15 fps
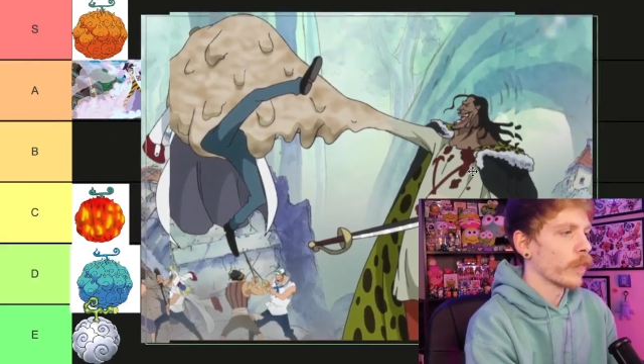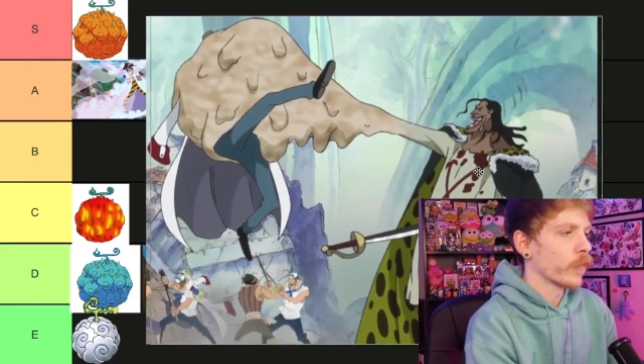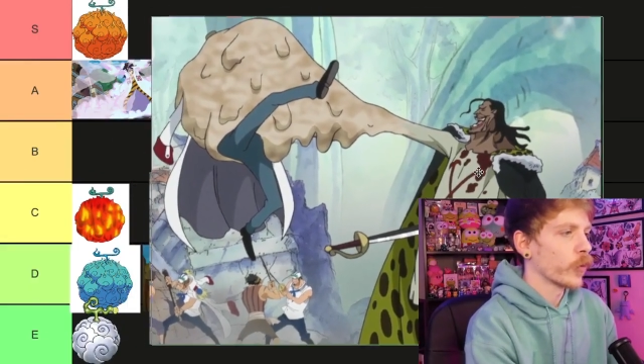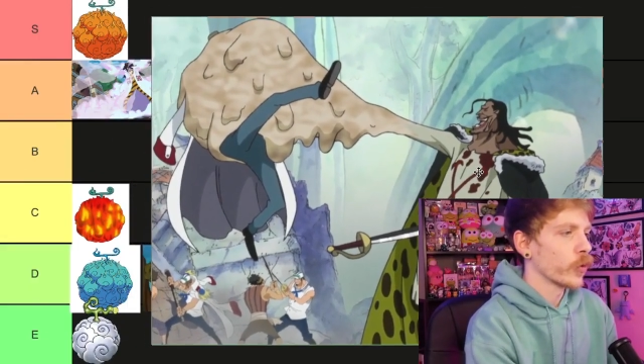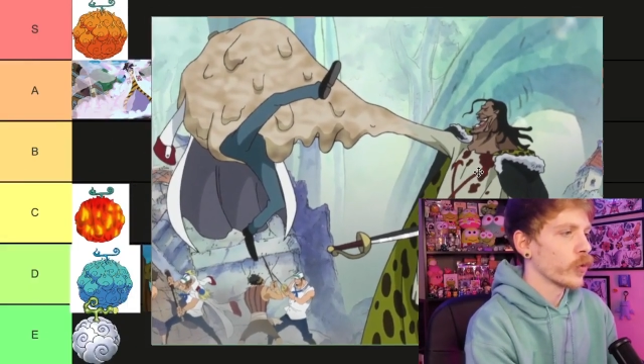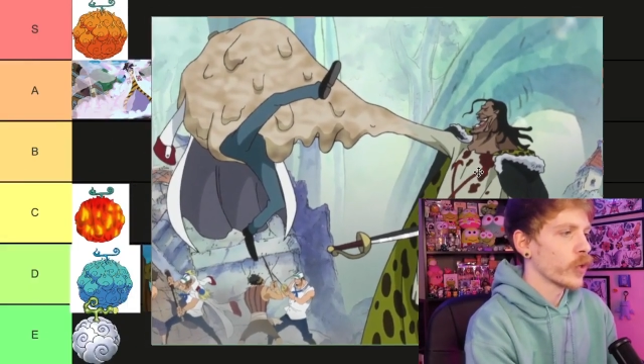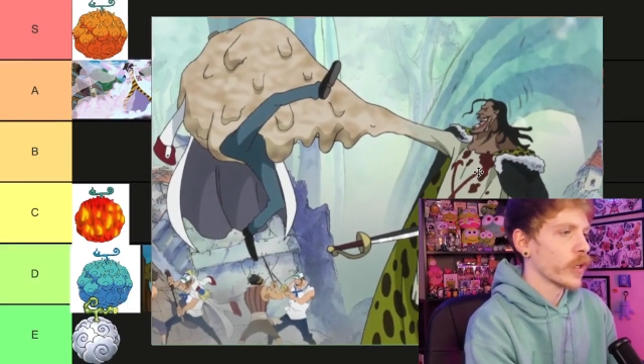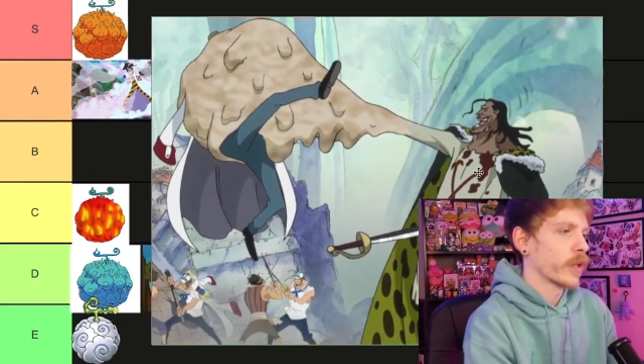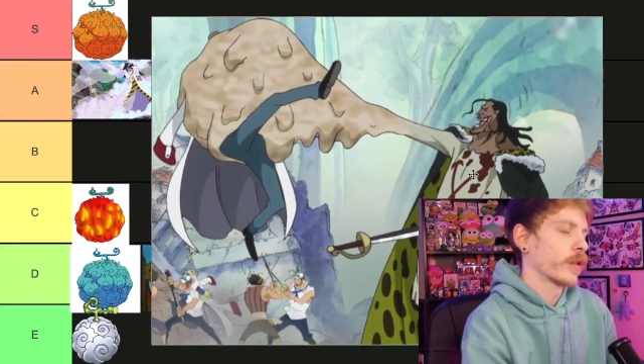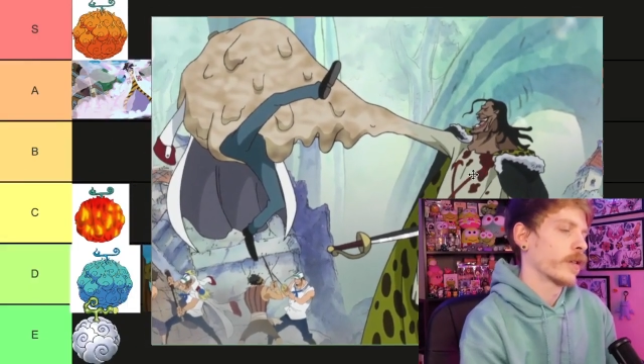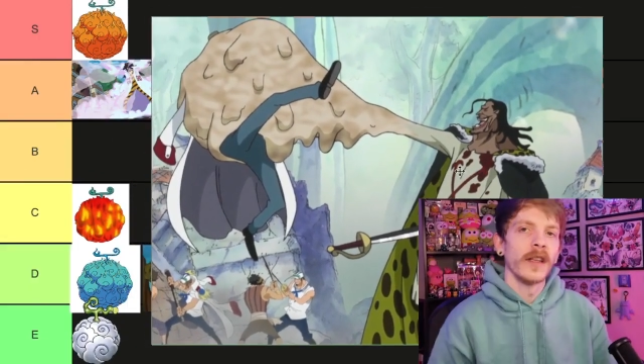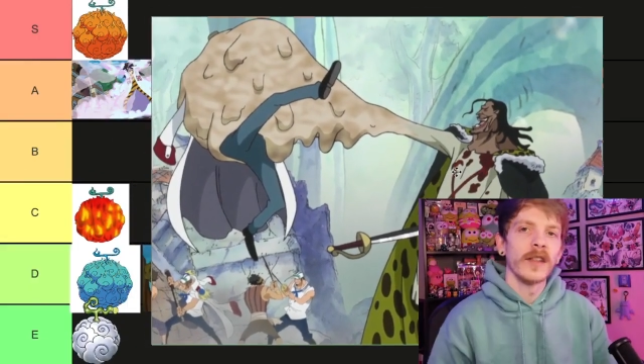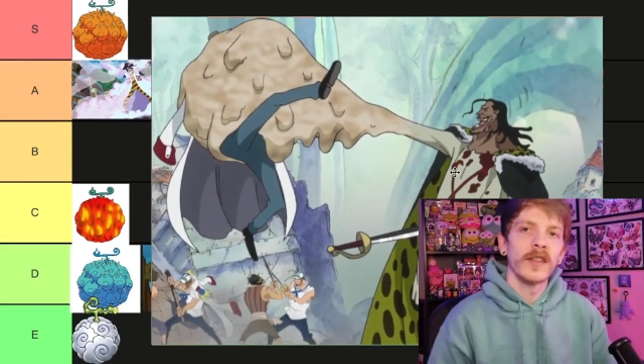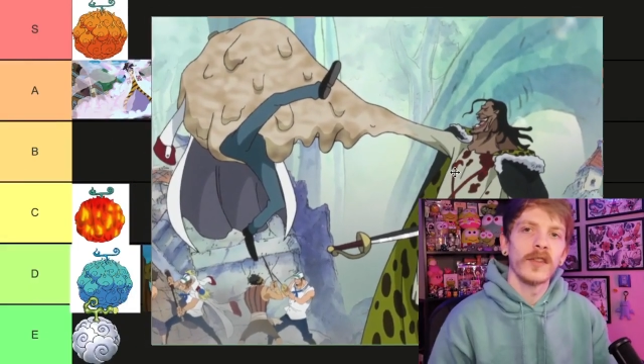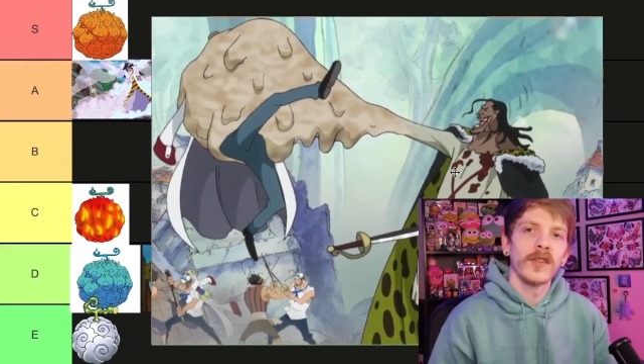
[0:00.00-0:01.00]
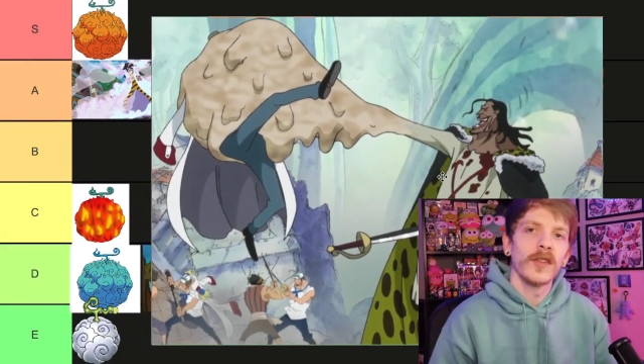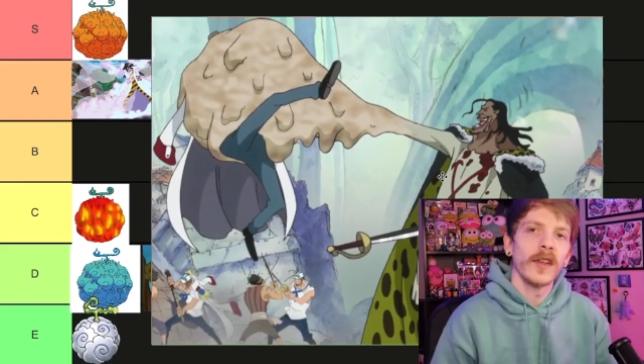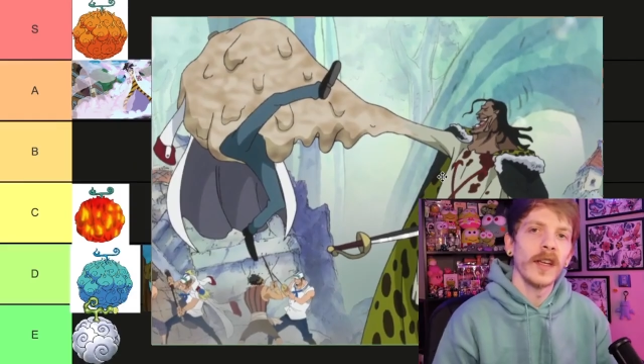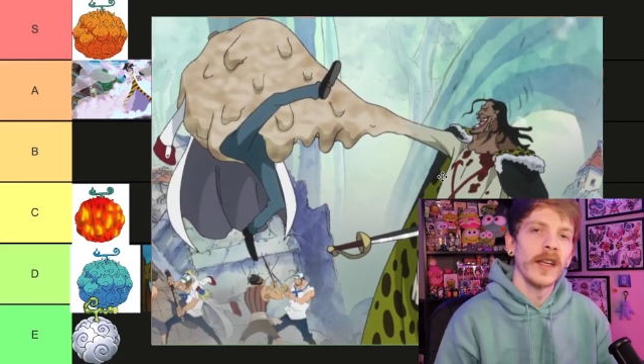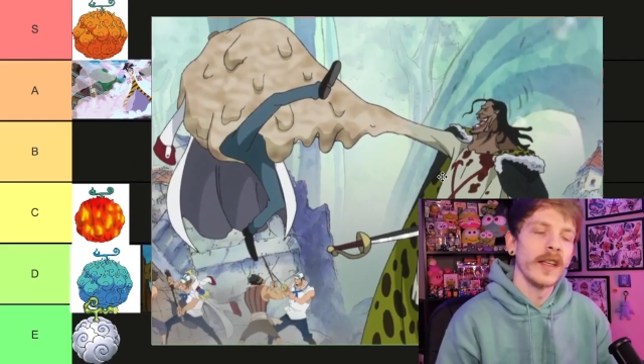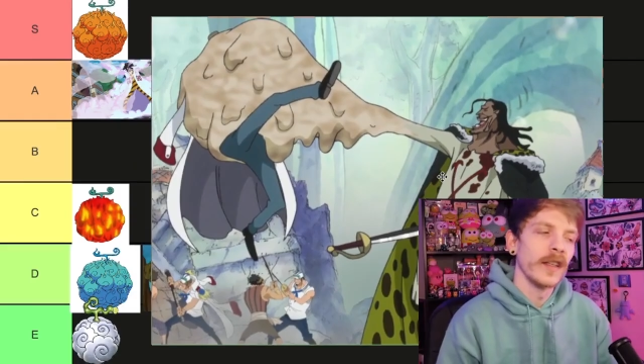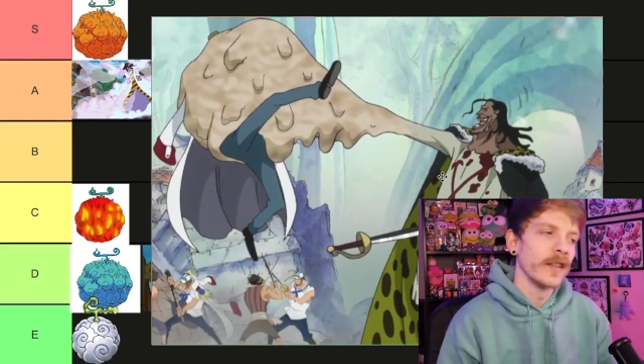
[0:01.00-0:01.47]
Fruit. This
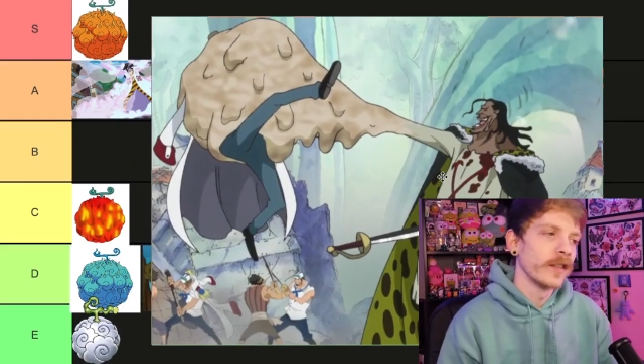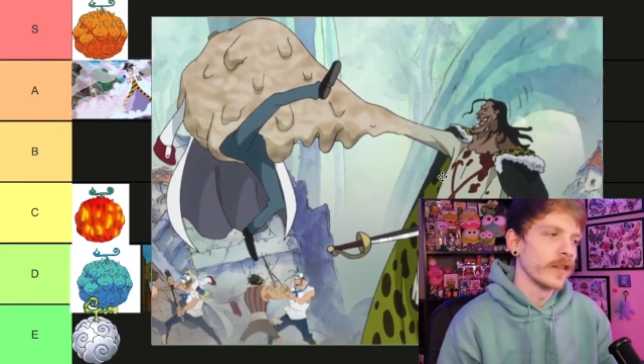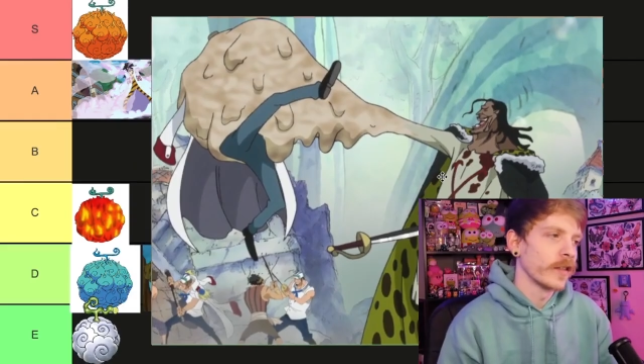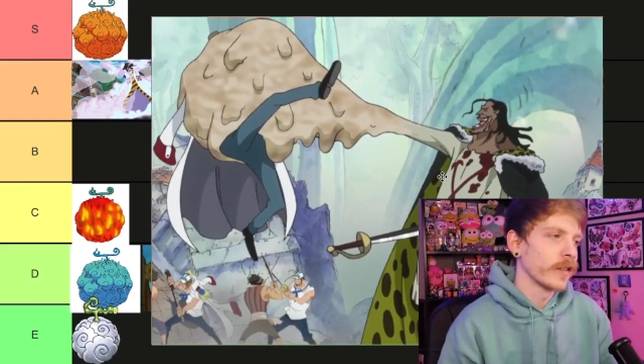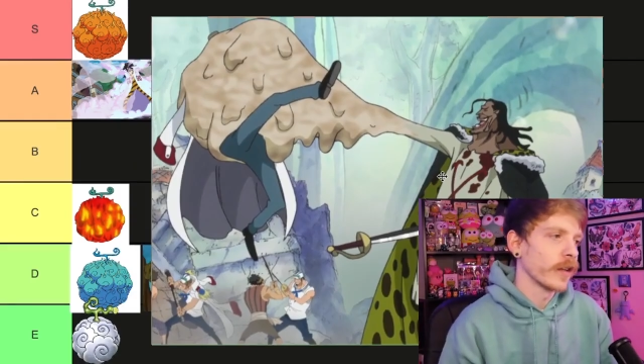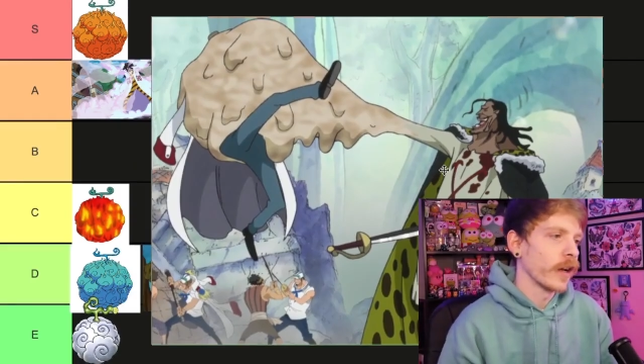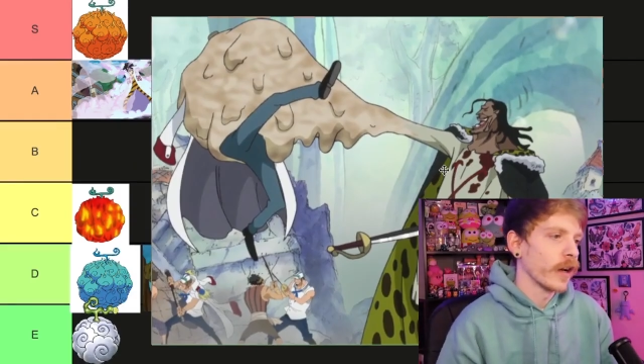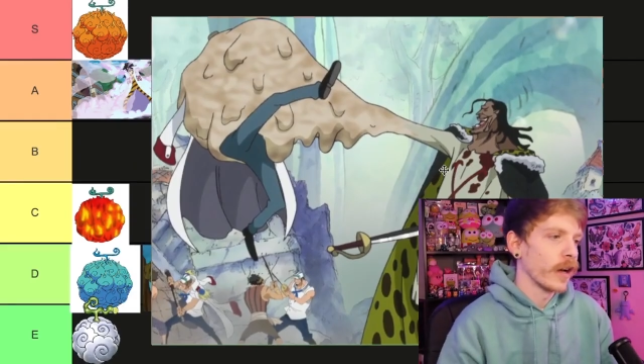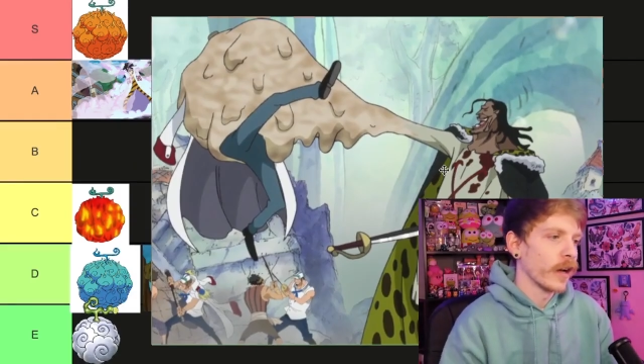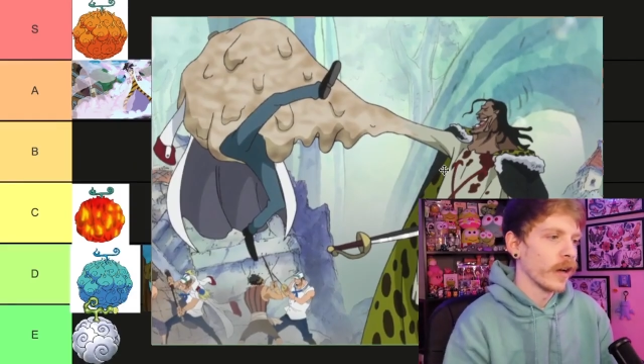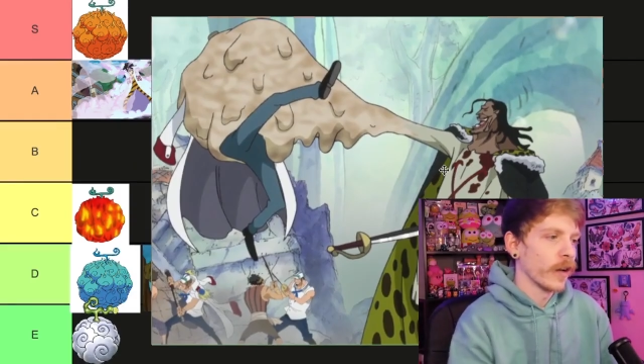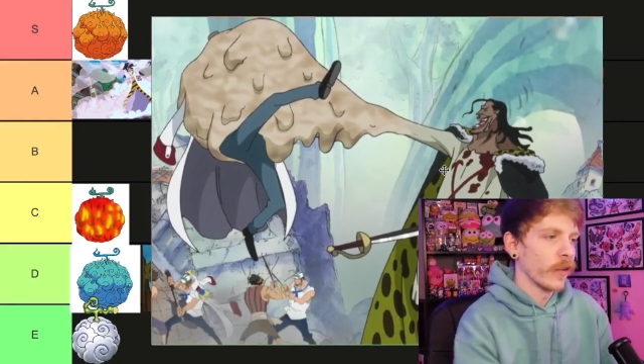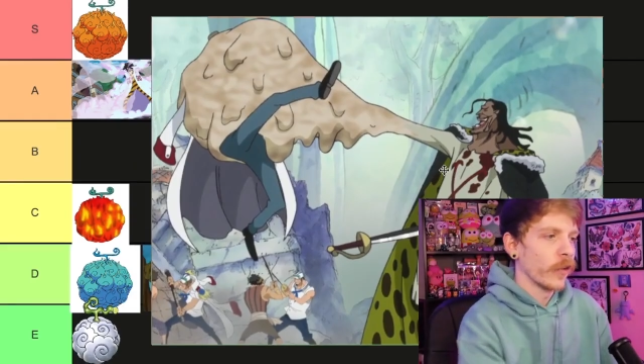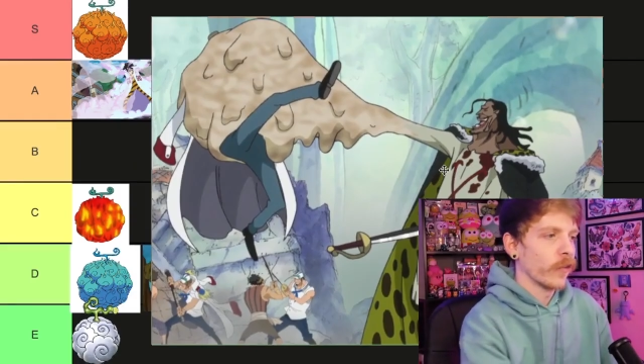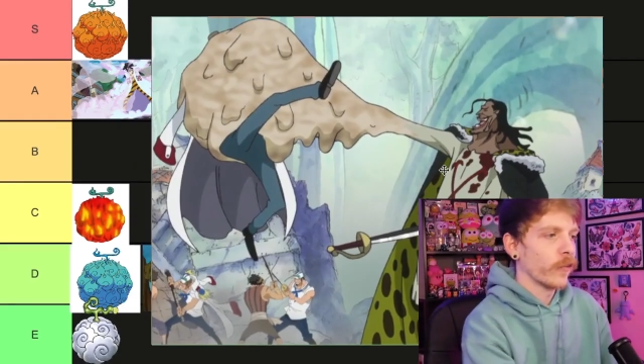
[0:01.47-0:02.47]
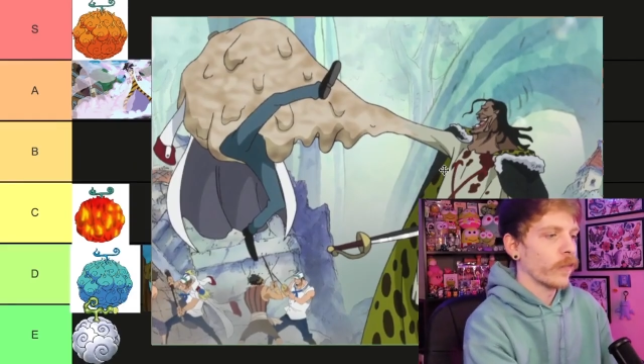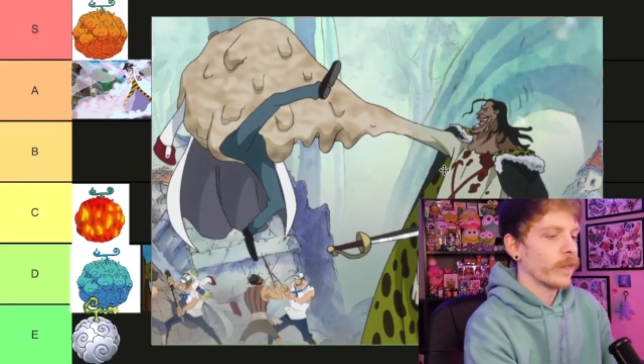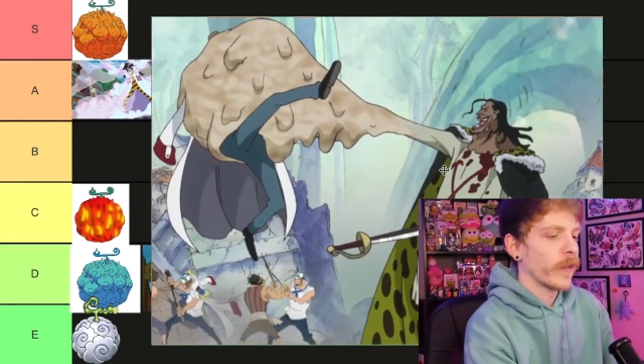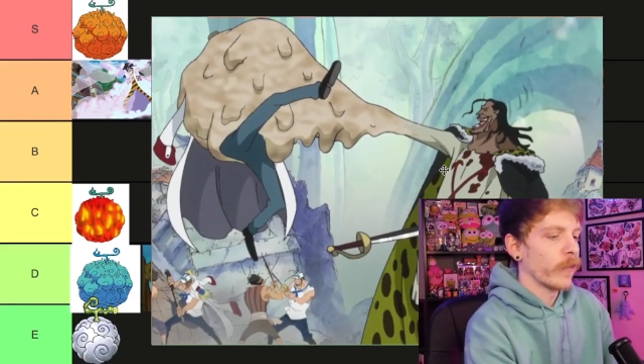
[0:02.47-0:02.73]
is the